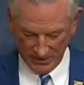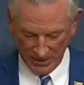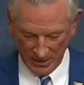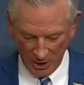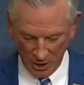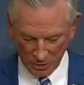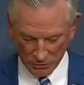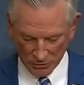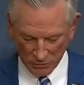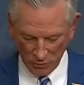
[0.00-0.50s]
I
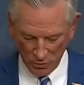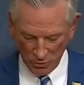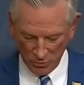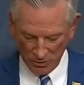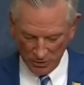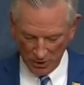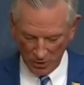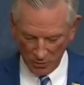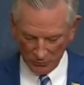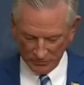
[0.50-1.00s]
also want to
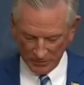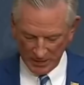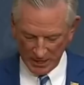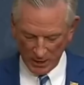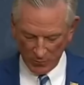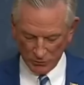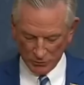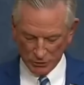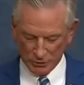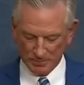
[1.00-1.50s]
note that I
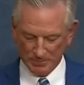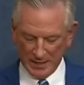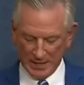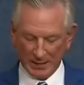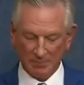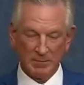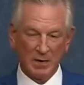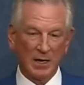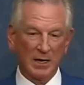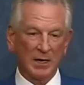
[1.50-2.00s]

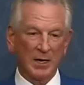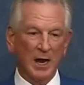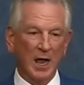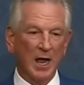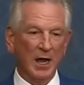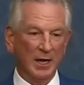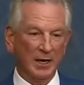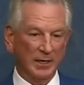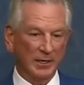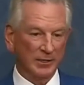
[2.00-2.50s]
respect my
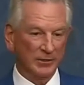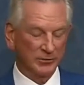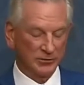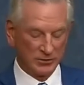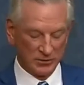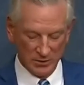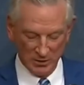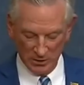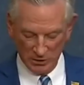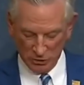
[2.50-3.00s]
colleagues'
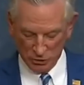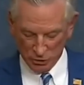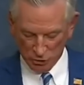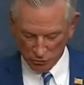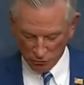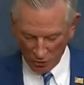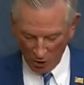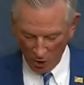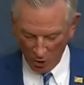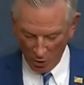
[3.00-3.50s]

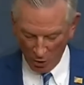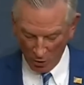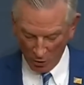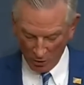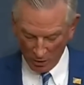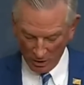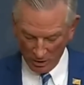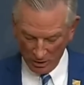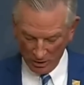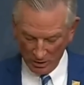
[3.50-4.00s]

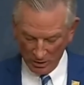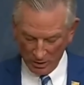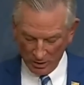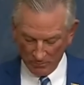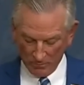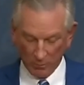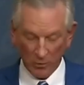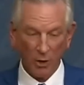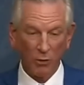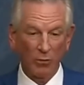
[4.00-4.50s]
strong
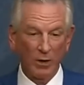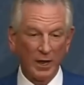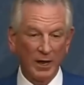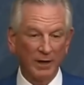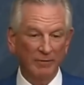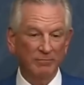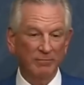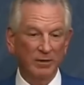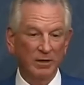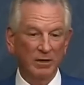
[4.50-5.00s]

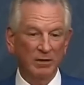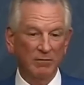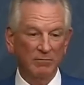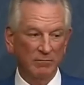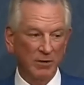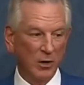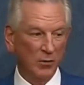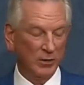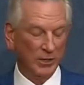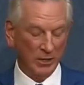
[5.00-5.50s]
pro-life
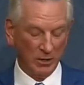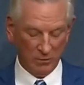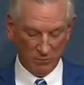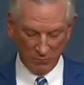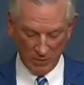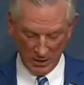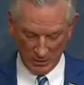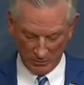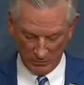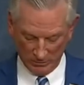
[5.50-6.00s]
voting
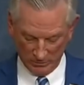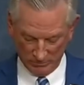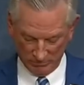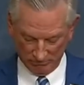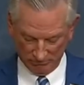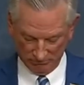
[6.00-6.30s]
records.